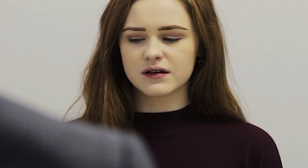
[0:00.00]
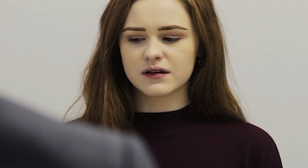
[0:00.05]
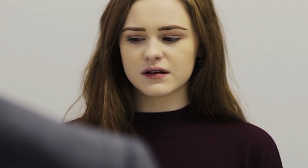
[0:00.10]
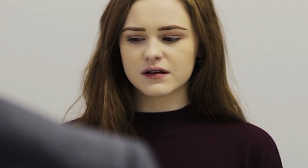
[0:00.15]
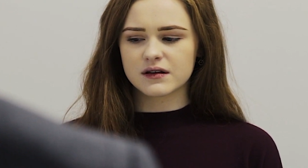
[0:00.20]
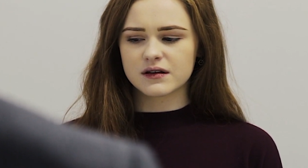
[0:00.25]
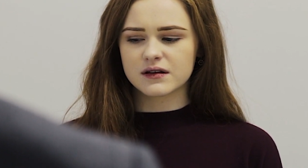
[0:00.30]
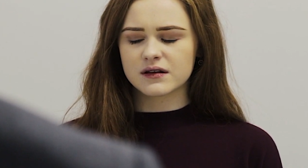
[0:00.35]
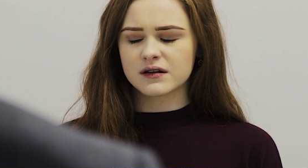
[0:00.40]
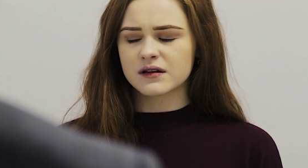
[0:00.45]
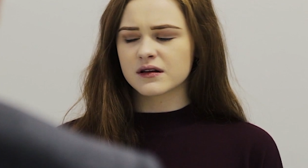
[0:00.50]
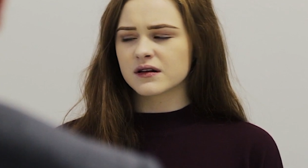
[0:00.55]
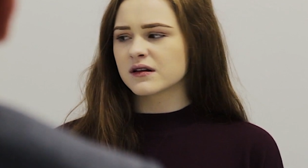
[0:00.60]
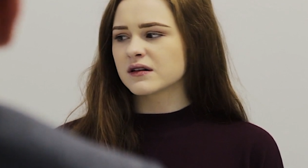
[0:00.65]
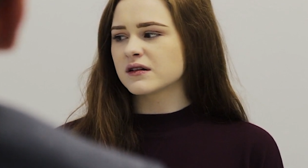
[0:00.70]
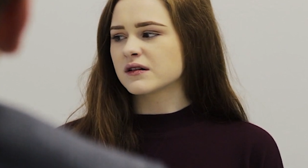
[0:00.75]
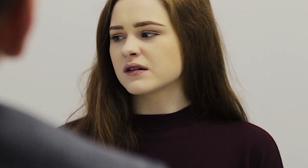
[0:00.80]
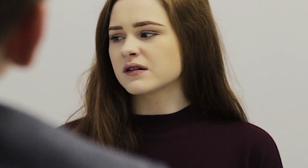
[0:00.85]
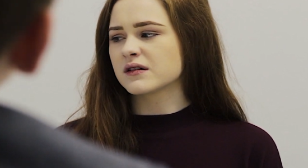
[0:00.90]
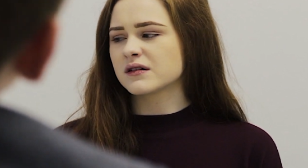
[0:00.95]
run over by a
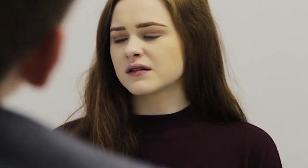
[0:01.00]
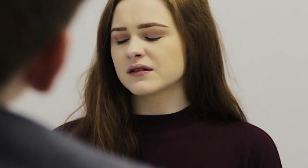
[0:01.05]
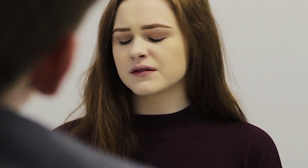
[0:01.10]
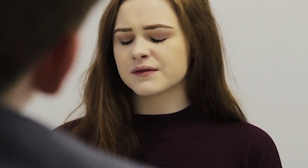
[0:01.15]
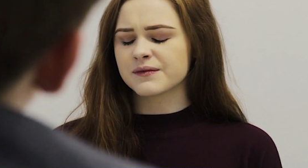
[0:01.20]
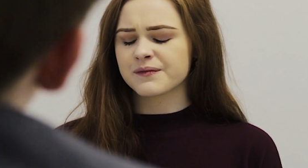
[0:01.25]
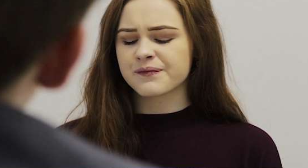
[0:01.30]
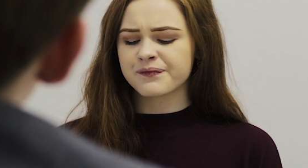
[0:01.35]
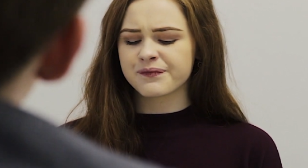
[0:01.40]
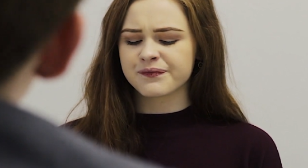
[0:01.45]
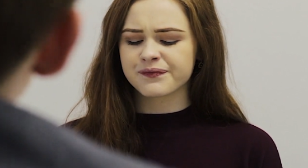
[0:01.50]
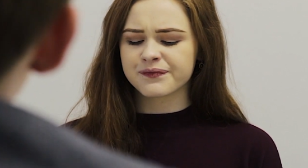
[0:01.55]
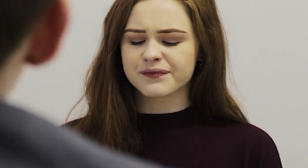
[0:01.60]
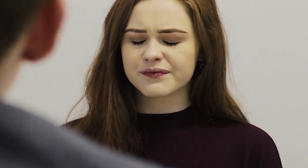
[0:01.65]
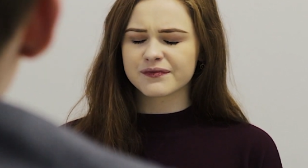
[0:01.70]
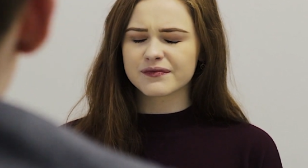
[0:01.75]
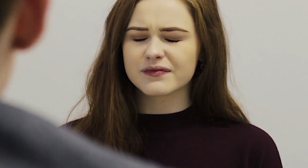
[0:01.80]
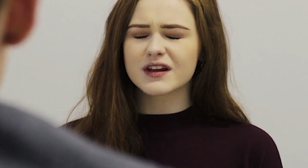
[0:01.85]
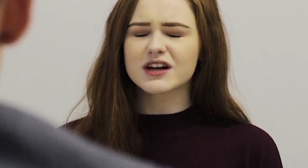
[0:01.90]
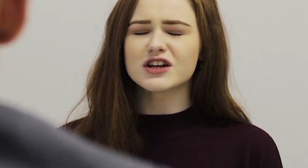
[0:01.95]
Ford Fiesta.
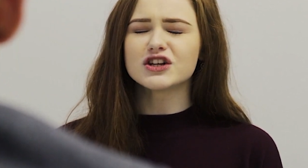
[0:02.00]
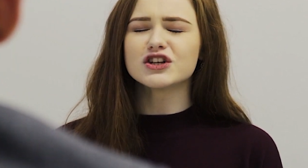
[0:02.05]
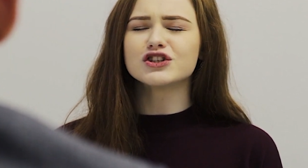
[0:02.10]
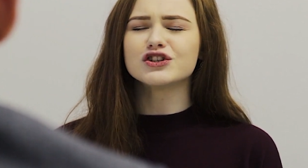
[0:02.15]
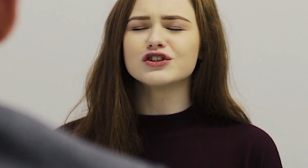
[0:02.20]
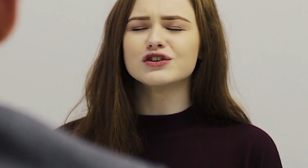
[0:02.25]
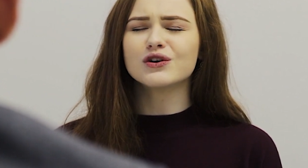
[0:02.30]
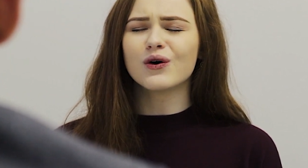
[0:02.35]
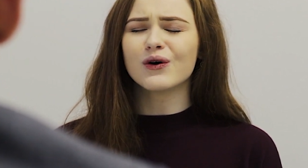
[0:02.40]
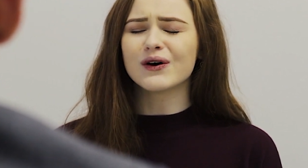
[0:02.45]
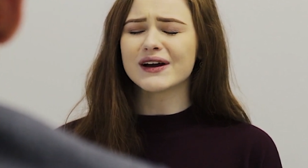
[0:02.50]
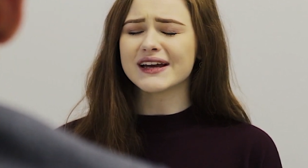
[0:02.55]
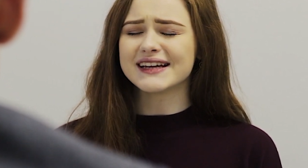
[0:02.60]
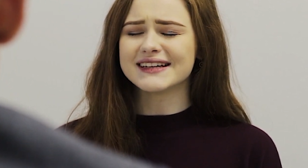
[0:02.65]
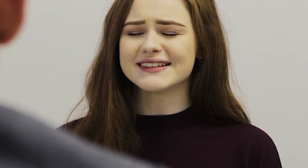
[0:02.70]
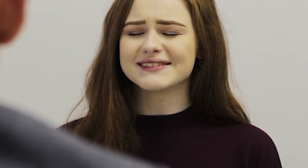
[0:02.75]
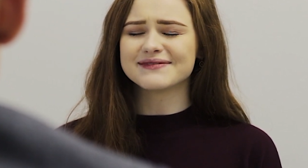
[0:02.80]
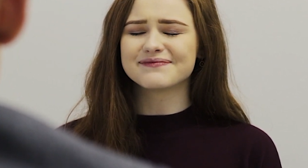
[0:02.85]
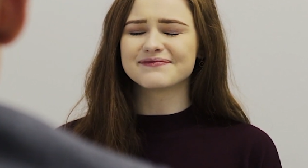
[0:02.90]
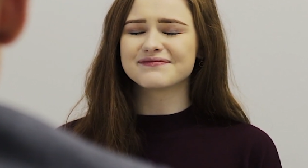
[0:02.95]
Squish.
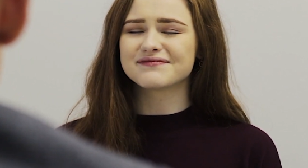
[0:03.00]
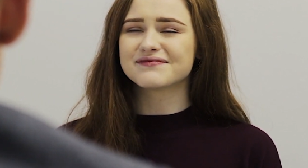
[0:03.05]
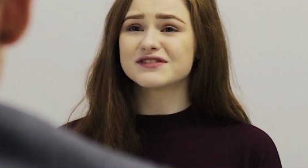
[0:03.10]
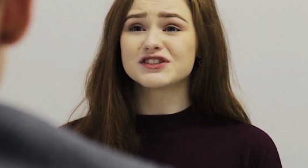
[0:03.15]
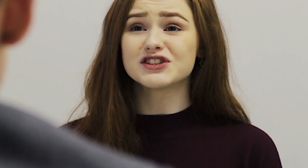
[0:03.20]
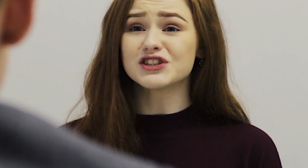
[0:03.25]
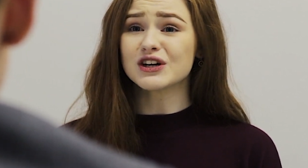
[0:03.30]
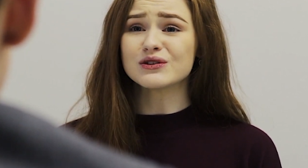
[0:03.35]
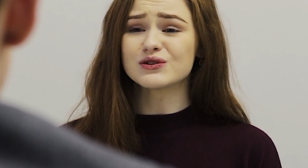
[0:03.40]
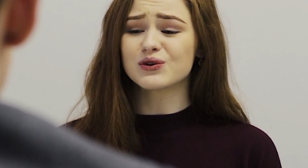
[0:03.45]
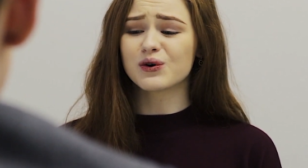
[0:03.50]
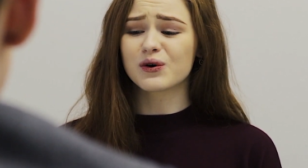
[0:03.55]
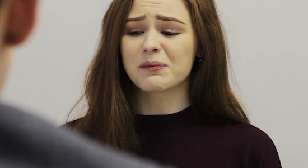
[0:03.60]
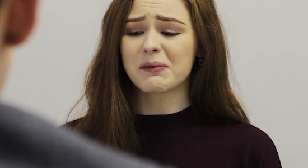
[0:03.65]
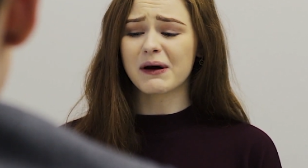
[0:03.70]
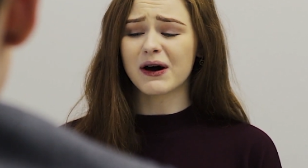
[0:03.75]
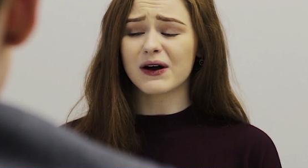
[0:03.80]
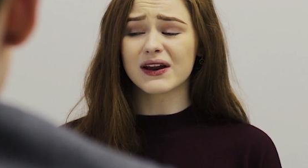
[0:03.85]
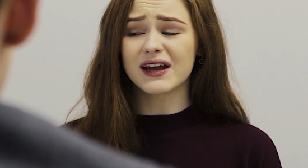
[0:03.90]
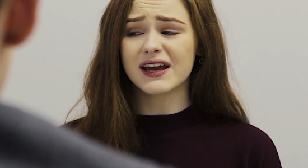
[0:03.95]
Oi, don't talk
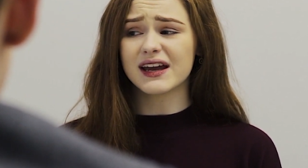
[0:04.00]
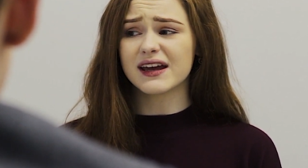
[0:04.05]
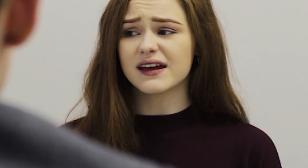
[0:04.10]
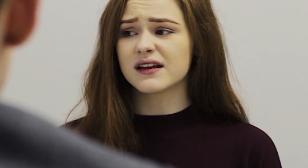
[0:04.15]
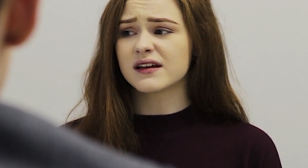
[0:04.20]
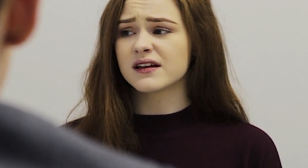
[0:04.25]
about it.